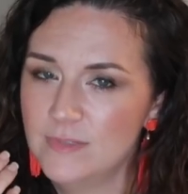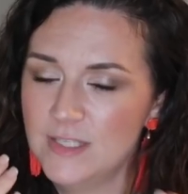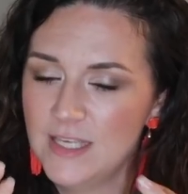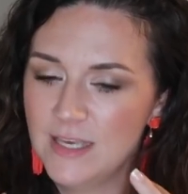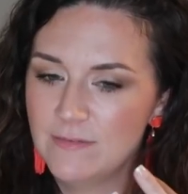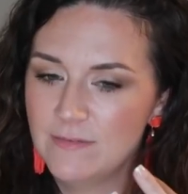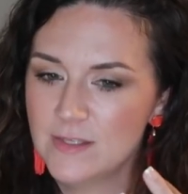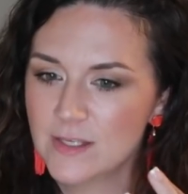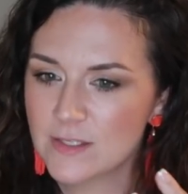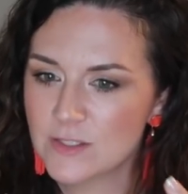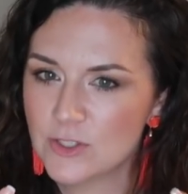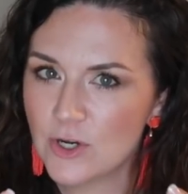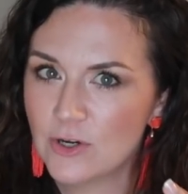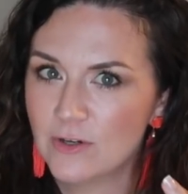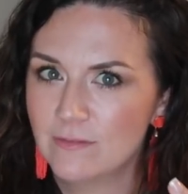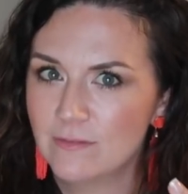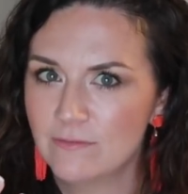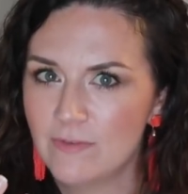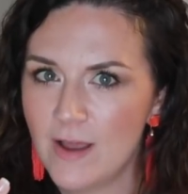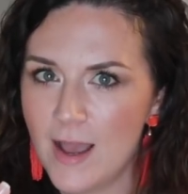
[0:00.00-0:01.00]
gives a
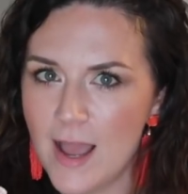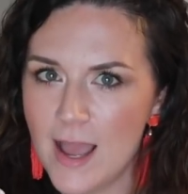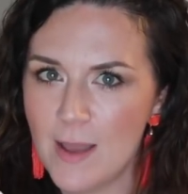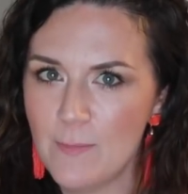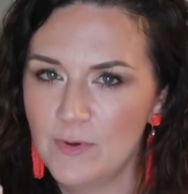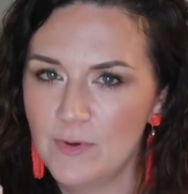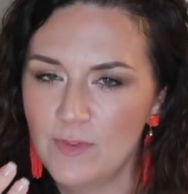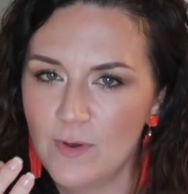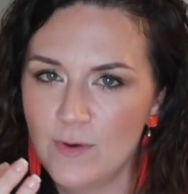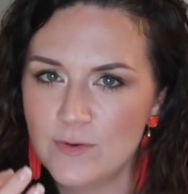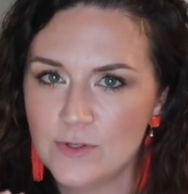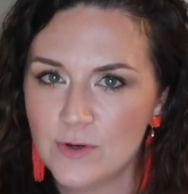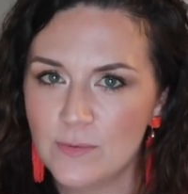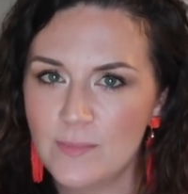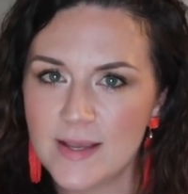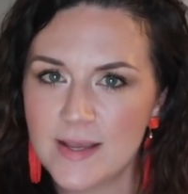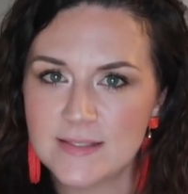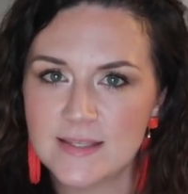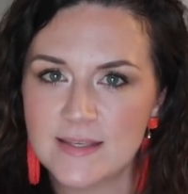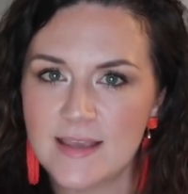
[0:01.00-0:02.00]
certain vibe when those are
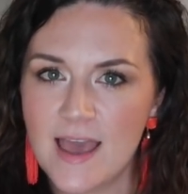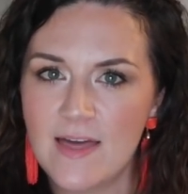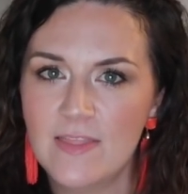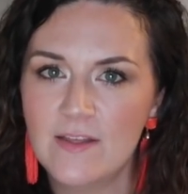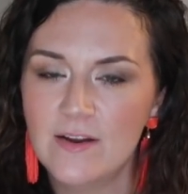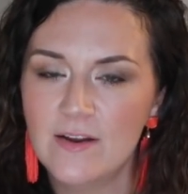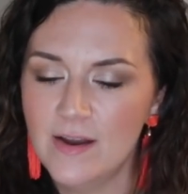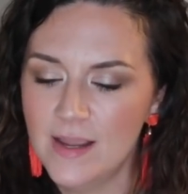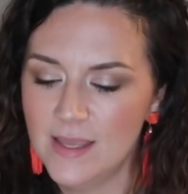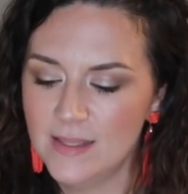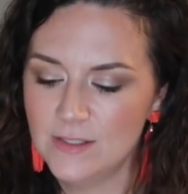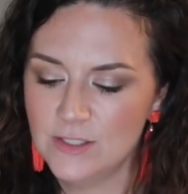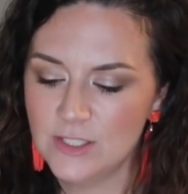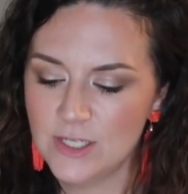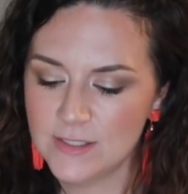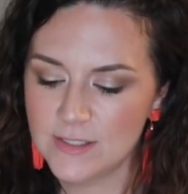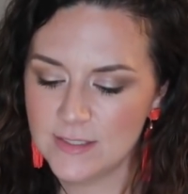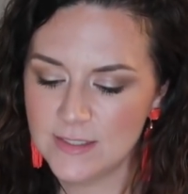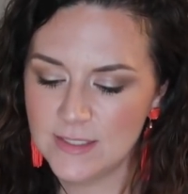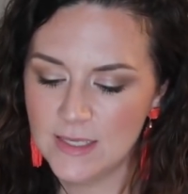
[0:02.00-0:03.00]
mixed together, and
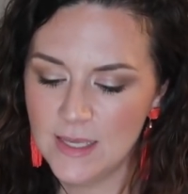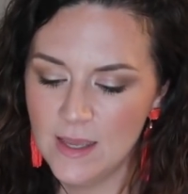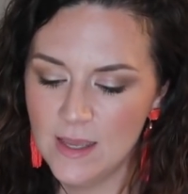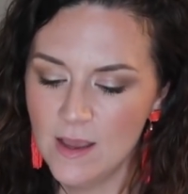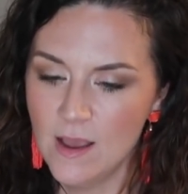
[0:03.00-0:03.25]
just